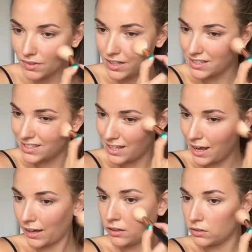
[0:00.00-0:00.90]
it's the
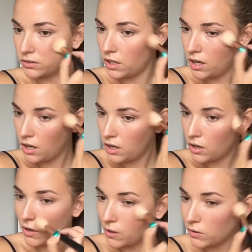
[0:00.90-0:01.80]
Angled
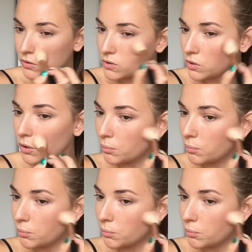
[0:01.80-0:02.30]
Contour